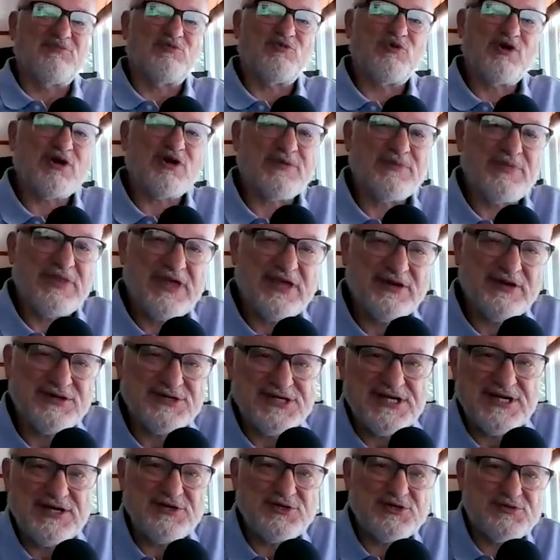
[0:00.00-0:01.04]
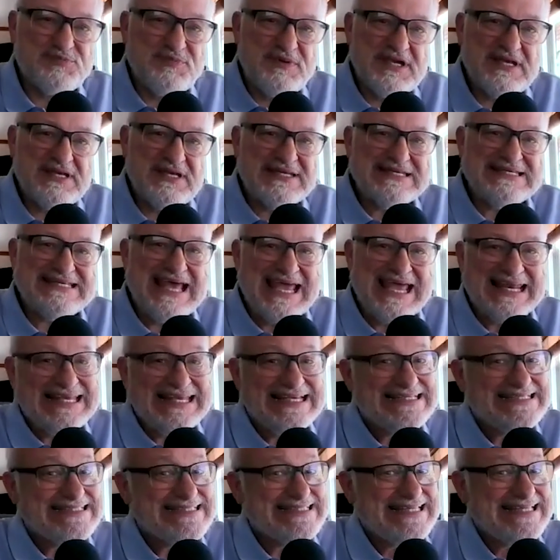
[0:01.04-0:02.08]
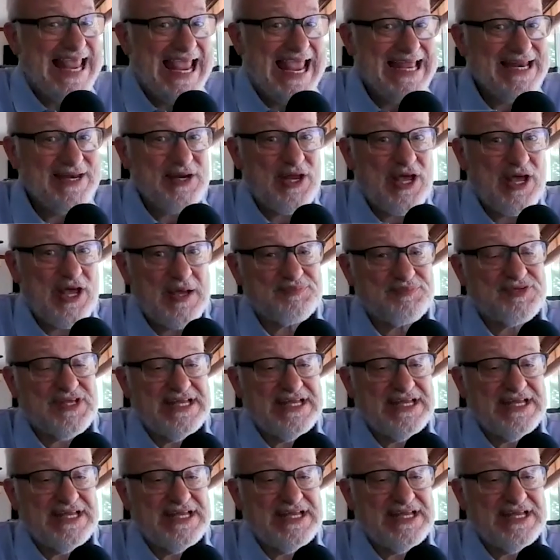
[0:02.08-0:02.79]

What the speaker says: Welcome to the Energy Newsbeat Daily Standup.